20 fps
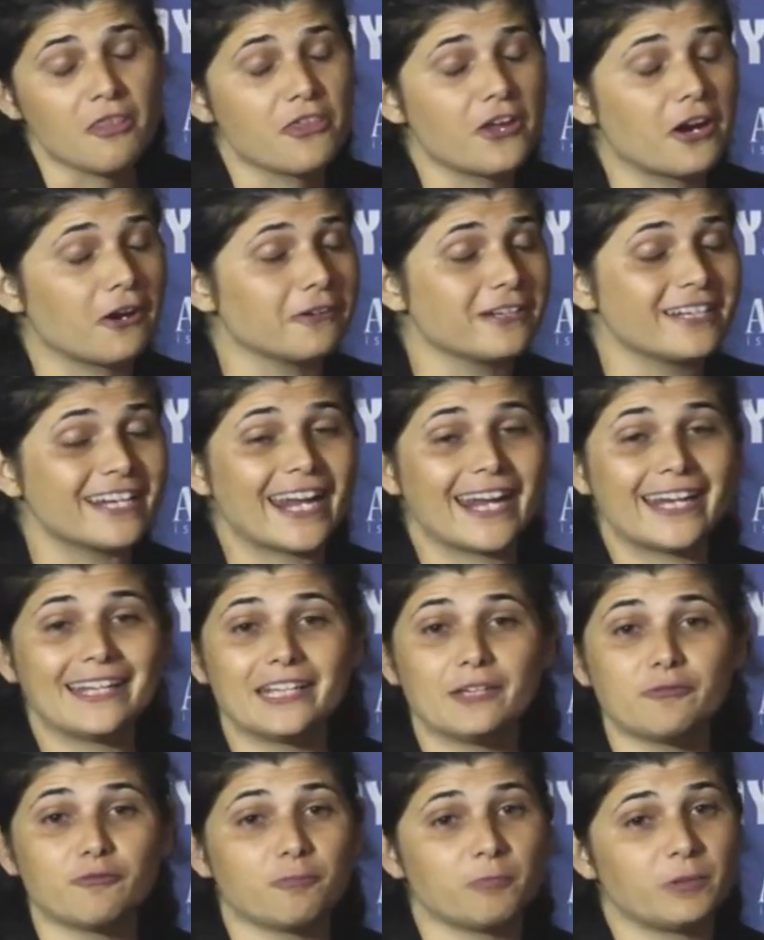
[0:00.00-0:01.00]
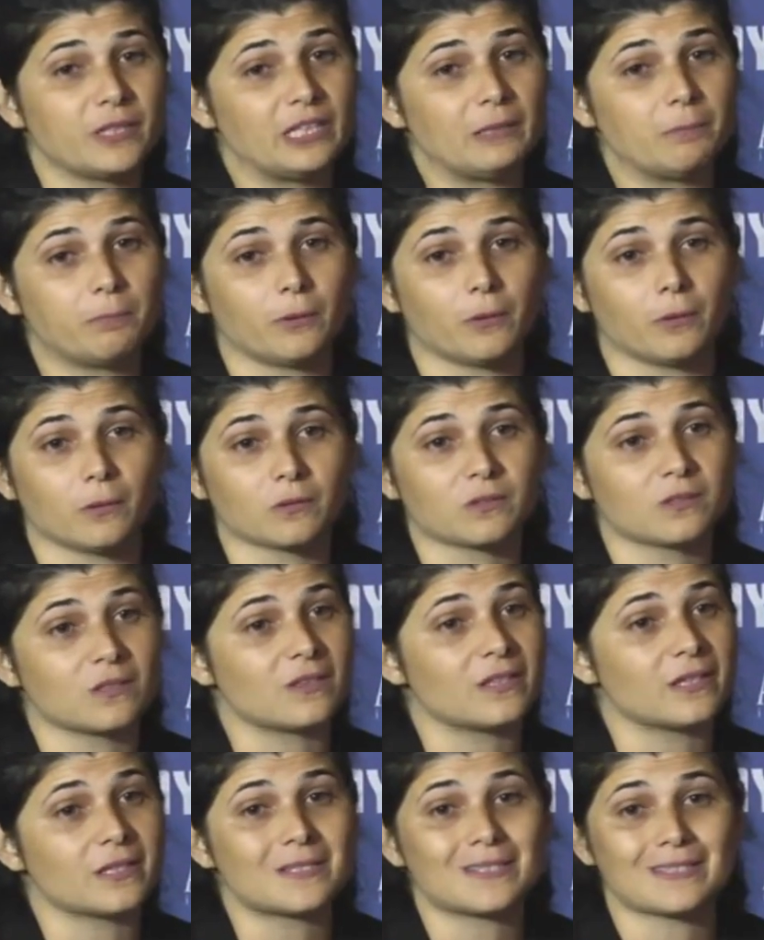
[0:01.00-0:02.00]
They are native people
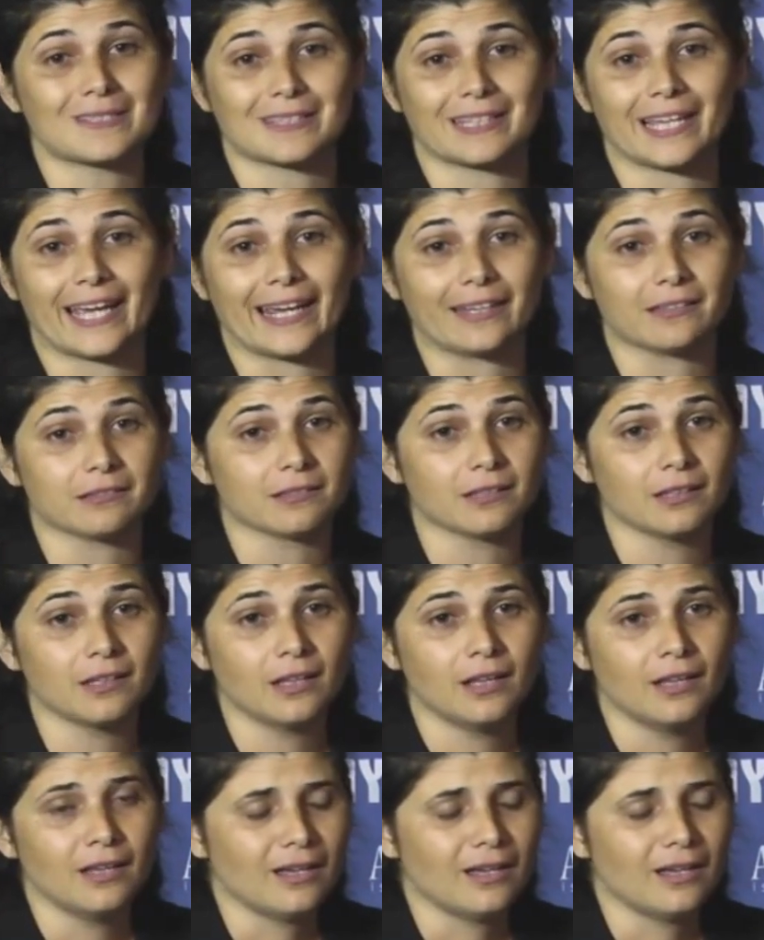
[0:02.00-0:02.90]
to this land.